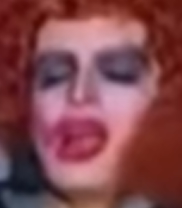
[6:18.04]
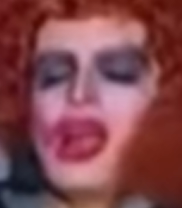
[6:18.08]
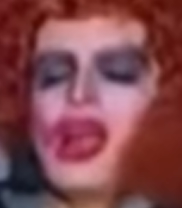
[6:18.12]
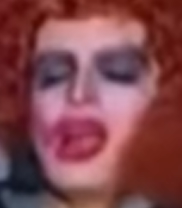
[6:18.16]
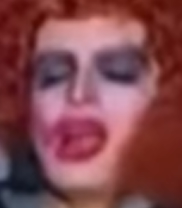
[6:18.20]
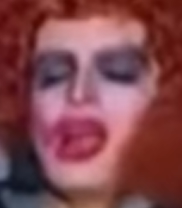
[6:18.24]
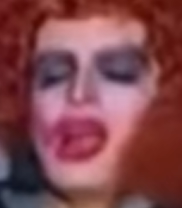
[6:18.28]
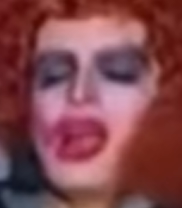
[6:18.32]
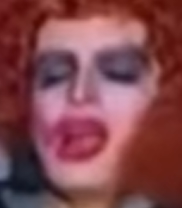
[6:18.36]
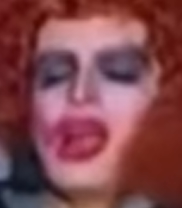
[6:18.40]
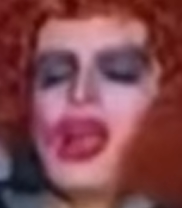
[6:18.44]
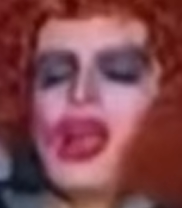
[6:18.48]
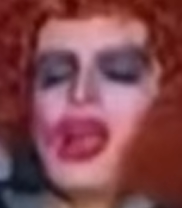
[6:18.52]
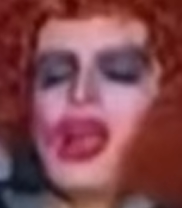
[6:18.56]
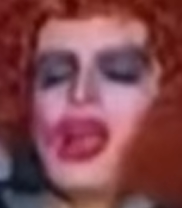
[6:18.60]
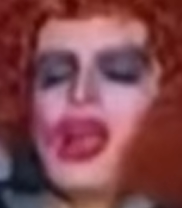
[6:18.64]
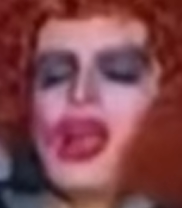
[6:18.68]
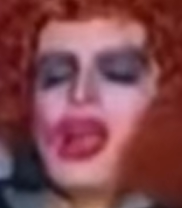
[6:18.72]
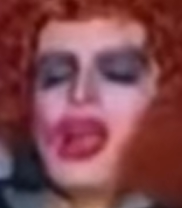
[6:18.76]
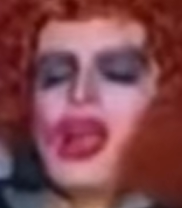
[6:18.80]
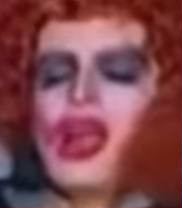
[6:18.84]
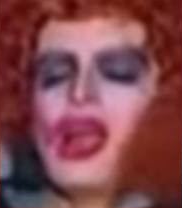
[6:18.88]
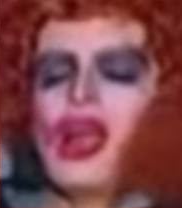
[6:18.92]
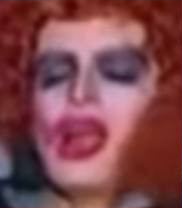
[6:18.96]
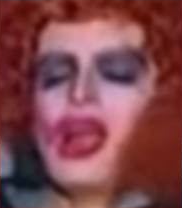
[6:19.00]

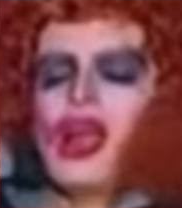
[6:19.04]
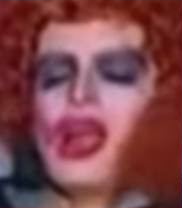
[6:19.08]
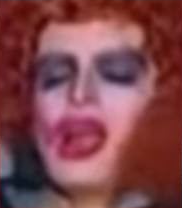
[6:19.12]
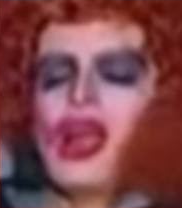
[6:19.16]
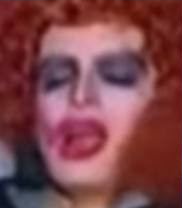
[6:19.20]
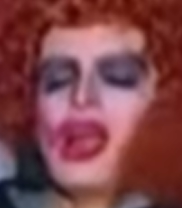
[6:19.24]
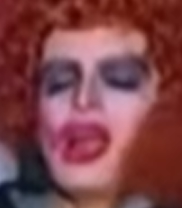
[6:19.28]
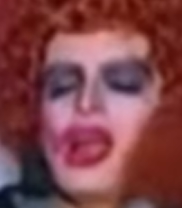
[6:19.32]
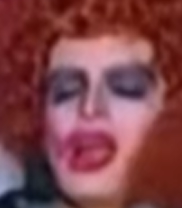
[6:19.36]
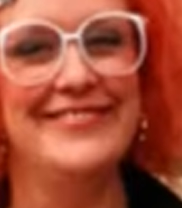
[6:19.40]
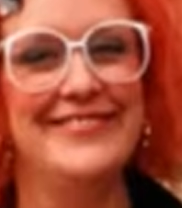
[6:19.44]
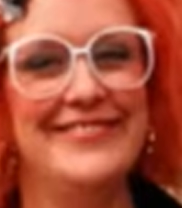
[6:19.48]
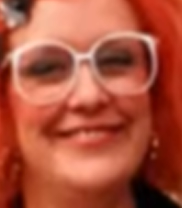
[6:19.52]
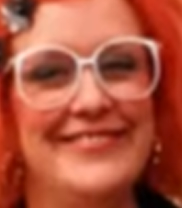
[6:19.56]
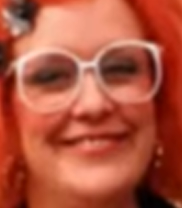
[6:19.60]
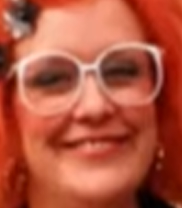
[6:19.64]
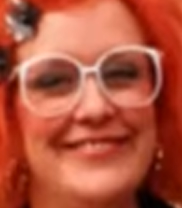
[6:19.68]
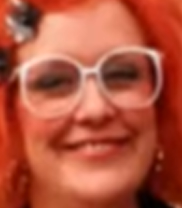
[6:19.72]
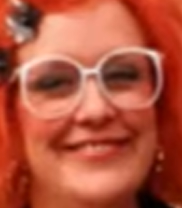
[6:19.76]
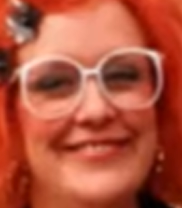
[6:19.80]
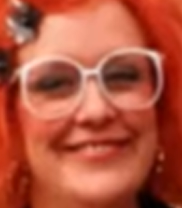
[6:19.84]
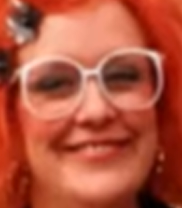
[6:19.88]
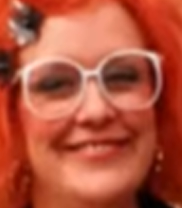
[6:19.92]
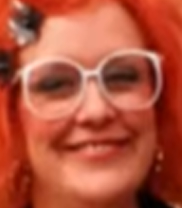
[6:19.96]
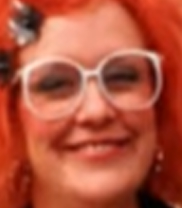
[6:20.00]

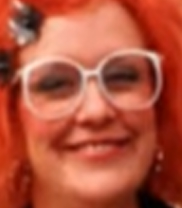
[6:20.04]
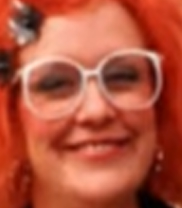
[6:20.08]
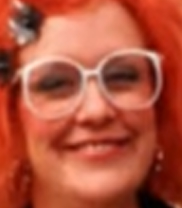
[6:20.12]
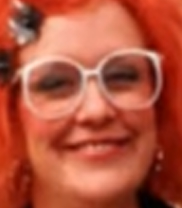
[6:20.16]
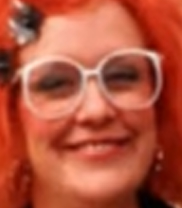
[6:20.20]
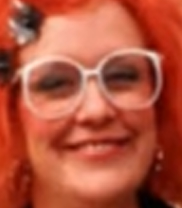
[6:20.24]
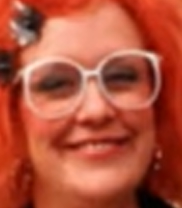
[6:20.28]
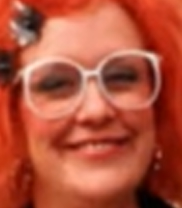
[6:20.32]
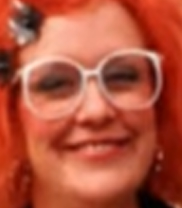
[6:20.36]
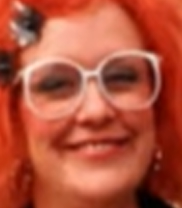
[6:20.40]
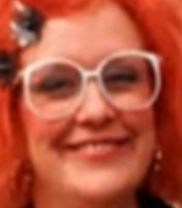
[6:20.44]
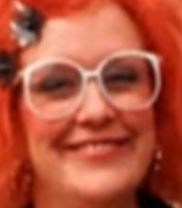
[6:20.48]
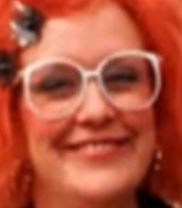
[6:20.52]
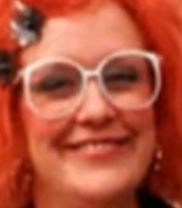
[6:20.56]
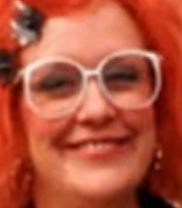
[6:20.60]
No words are spoken by the person on screen.